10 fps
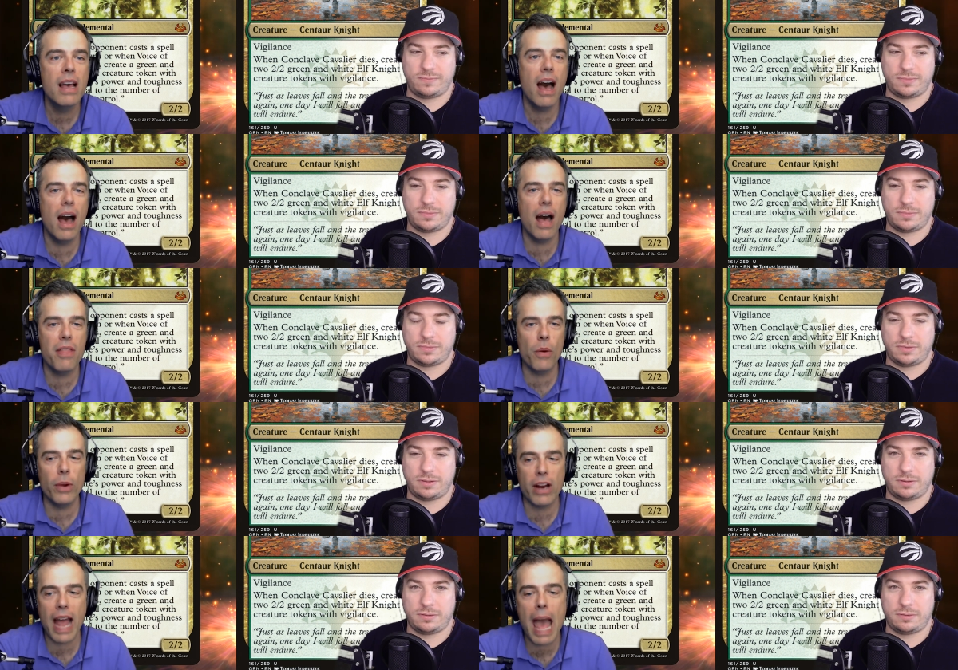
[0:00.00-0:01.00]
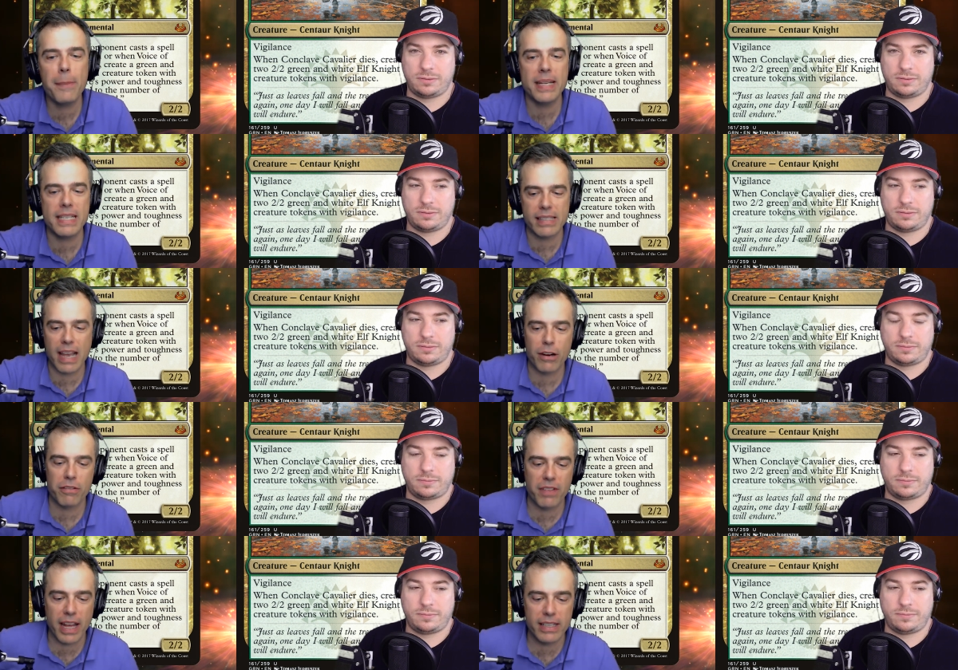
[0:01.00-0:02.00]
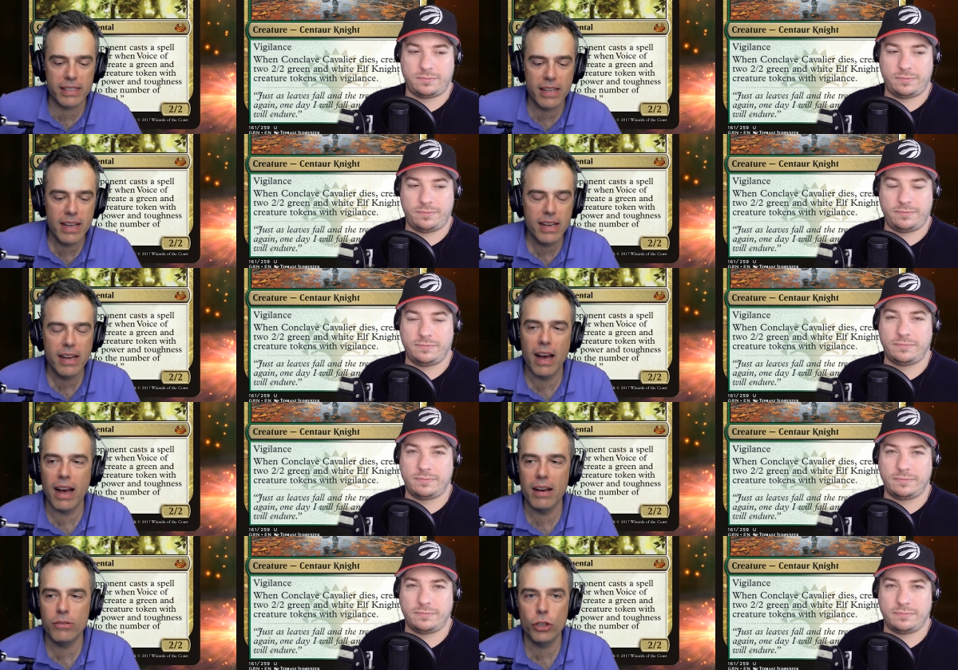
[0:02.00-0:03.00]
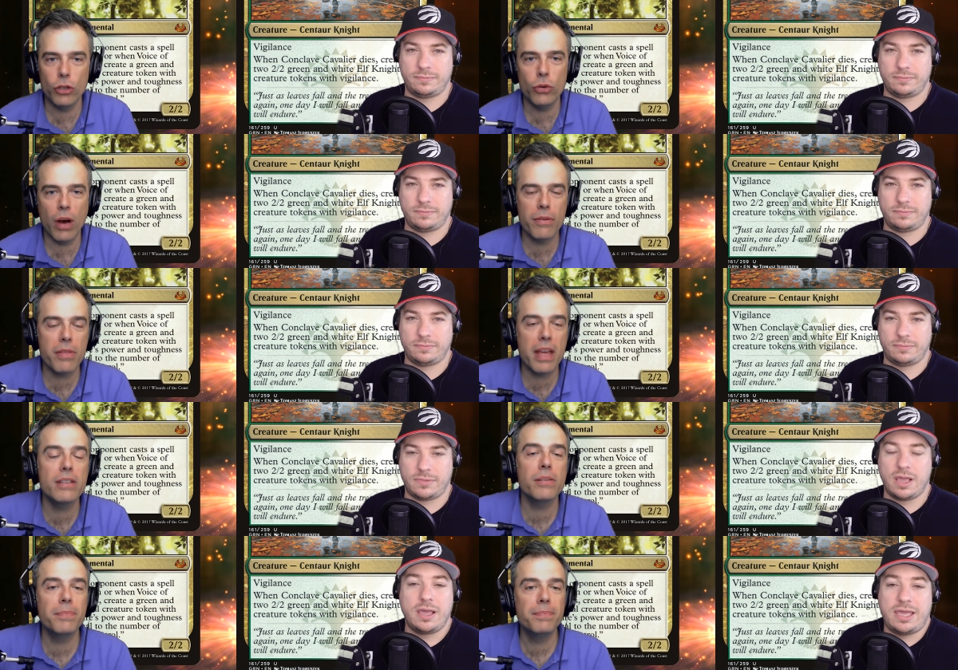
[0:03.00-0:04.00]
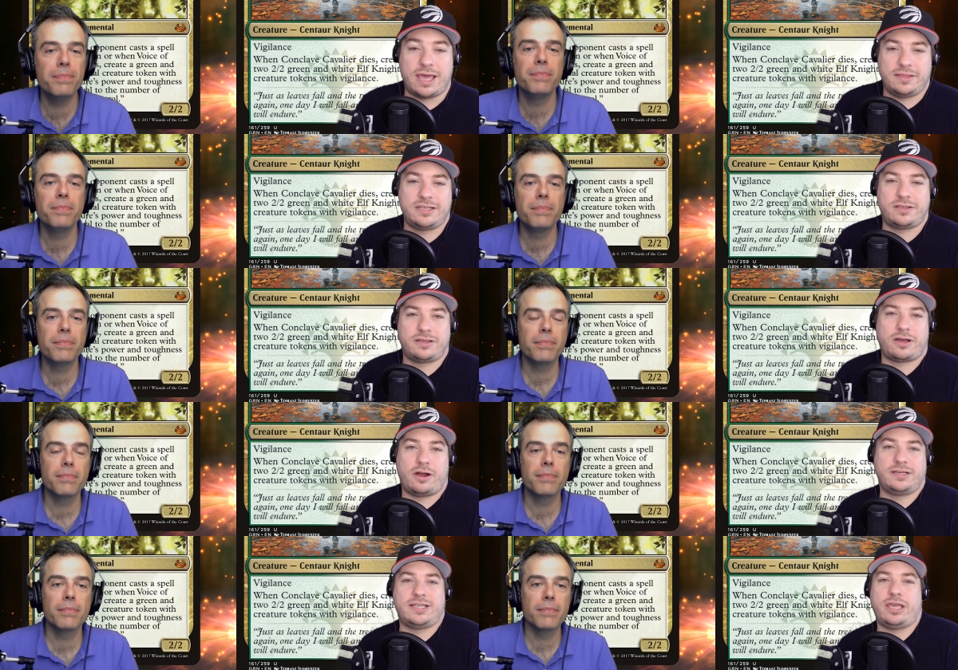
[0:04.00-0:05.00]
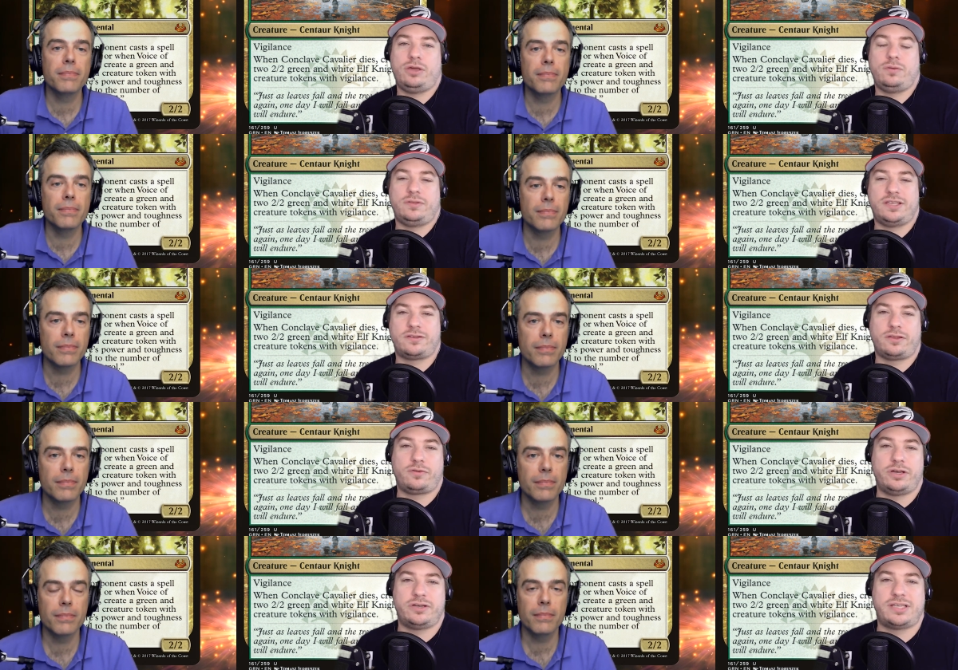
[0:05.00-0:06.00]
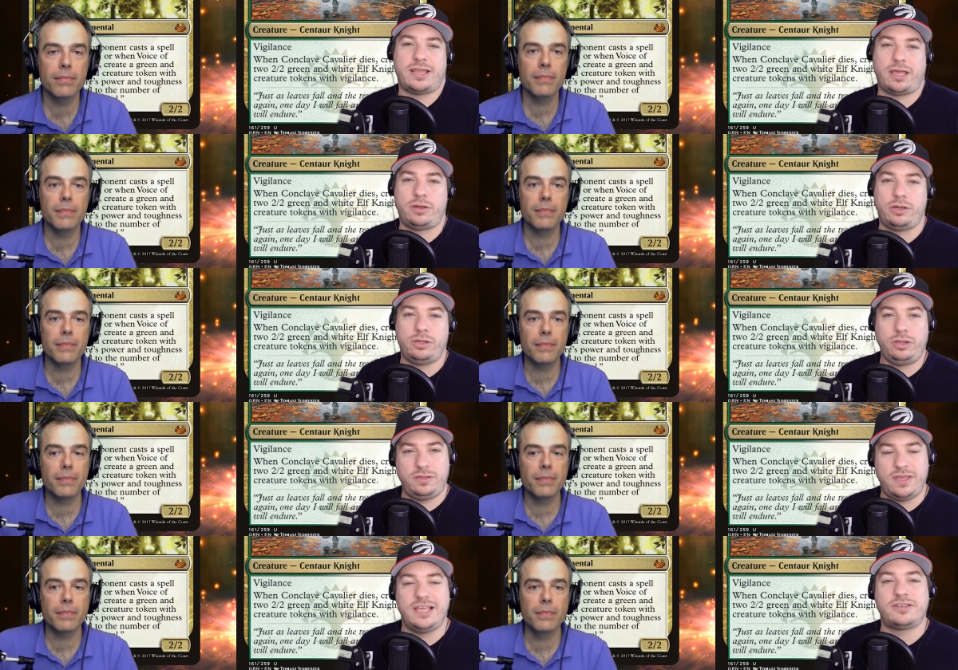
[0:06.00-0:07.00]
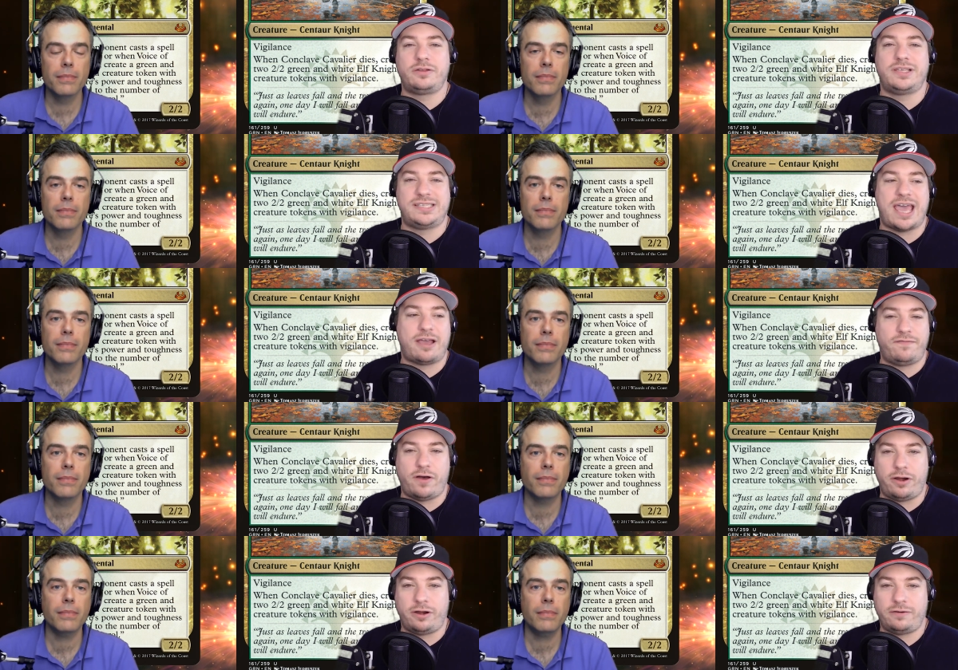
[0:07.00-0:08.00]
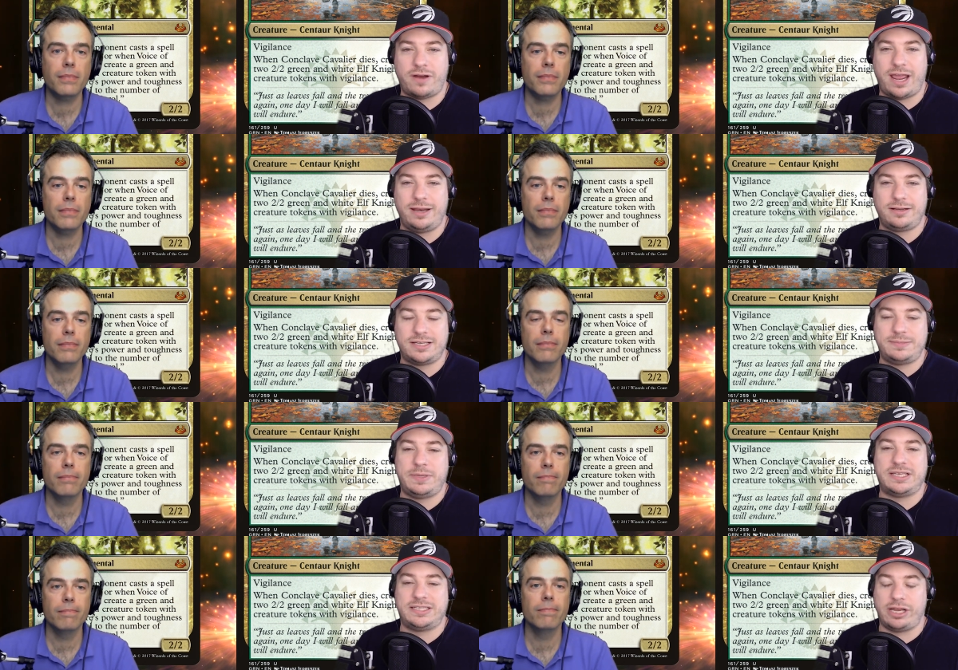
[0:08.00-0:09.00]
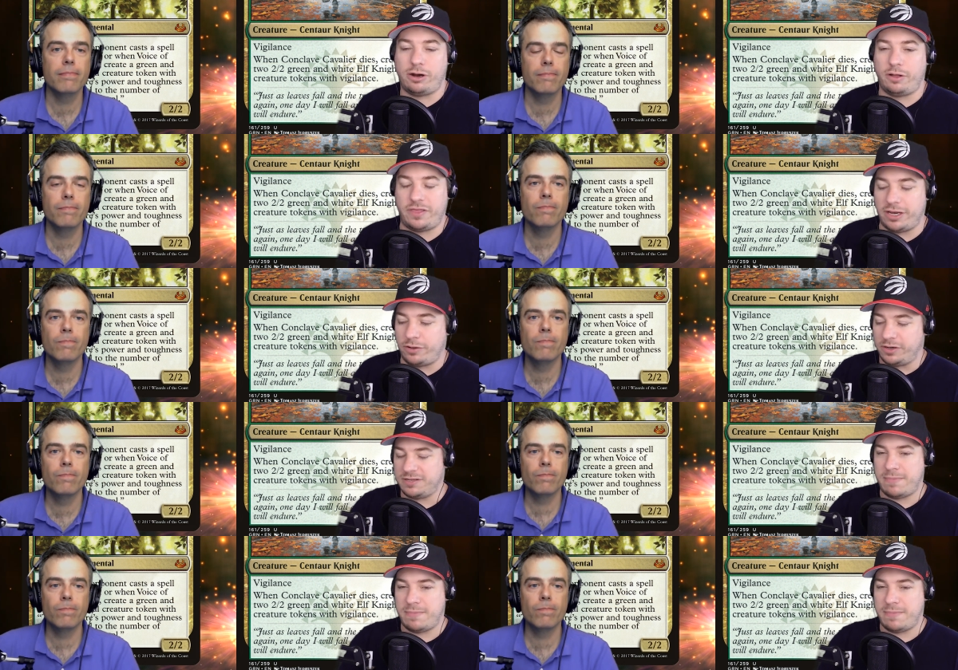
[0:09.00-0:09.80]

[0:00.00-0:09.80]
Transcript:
Speaker 1: uh, that we're happy to sacrifice uh, to other things.
Speaker 2: Yeah, these are the cards that you, these are the creatures that like you, these are the sack fodder, right? Because because they are all then going to